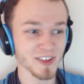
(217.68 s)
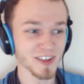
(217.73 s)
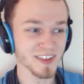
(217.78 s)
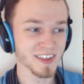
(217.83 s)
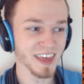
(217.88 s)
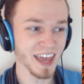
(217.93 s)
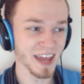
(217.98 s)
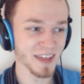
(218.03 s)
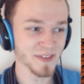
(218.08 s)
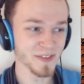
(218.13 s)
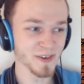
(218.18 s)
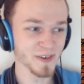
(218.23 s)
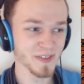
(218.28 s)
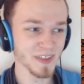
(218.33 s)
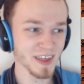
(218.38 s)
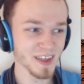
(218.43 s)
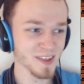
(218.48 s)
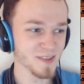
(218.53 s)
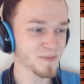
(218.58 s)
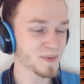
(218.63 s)
just get through
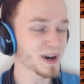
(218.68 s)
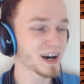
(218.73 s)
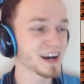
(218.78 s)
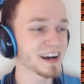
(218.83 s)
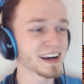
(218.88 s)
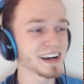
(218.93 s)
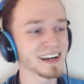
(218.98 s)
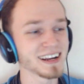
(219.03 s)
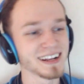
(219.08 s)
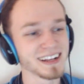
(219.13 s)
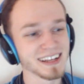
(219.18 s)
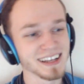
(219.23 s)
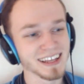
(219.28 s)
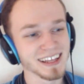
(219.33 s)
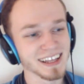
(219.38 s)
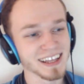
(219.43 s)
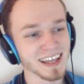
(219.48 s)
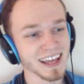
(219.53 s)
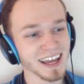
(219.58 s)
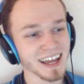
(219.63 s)
this part,
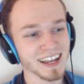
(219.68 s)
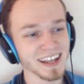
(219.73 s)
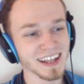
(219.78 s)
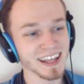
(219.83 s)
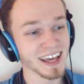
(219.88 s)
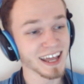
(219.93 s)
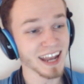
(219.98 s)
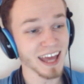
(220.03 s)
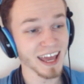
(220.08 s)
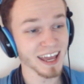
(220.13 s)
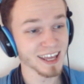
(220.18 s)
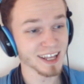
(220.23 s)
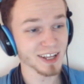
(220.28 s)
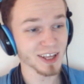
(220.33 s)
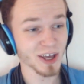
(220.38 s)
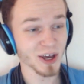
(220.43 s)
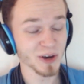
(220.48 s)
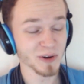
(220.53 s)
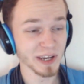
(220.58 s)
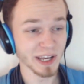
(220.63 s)
and then I can
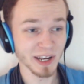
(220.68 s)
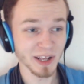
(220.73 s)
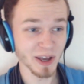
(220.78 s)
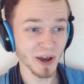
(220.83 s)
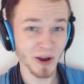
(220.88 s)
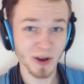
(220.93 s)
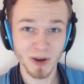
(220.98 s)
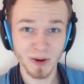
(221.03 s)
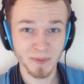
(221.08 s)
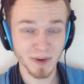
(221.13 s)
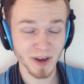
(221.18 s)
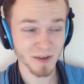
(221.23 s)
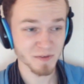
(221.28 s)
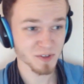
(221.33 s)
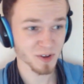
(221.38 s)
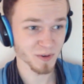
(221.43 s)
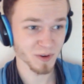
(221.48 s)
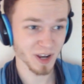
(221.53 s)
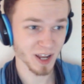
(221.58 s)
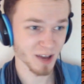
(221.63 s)
go eat Cocoa
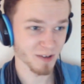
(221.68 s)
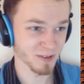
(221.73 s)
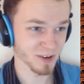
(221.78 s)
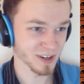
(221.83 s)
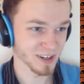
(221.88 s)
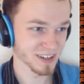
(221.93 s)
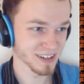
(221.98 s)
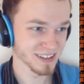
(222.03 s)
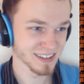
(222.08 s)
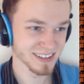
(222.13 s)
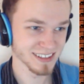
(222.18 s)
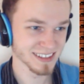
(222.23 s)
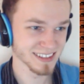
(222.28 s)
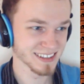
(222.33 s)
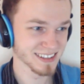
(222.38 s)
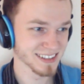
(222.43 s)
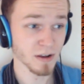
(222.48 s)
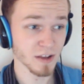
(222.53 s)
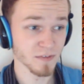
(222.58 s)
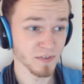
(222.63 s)
Puffs or whatever.
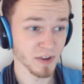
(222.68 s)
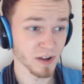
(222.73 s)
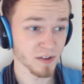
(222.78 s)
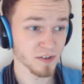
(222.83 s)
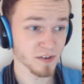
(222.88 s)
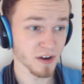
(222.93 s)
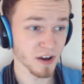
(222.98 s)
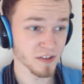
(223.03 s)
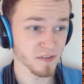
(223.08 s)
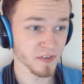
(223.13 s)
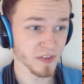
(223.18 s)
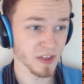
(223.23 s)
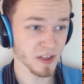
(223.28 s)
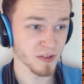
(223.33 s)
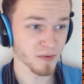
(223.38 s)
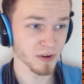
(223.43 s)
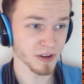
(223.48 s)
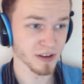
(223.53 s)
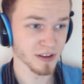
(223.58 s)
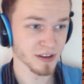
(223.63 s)
Alright, fingers crossed for
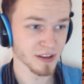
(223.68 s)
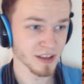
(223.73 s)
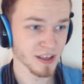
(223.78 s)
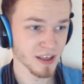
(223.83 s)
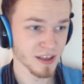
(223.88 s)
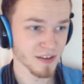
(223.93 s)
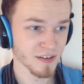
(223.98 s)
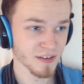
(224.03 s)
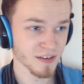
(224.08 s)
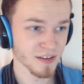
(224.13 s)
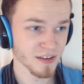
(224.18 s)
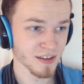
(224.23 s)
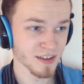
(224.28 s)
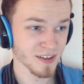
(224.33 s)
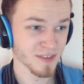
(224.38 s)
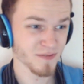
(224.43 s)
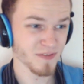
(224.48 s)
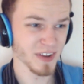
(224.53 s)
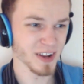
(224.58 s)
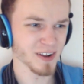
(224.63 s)
this one.
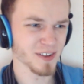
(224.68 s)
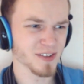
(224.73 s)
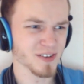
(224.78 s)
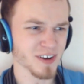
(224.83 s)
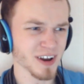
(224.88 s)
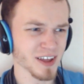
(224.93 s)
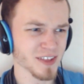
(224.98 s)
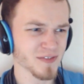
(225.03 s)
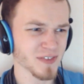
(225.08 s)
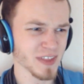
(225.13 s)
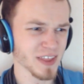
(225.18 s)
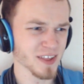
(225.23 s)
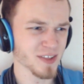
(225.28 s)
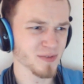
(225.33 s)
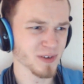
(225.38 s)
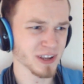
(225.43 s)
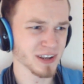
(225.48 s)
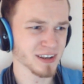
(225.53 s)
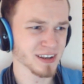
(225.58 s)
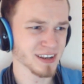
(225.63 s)
Fingers crossed for this
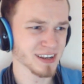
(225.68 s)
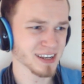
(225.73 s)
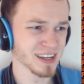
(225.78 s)
one!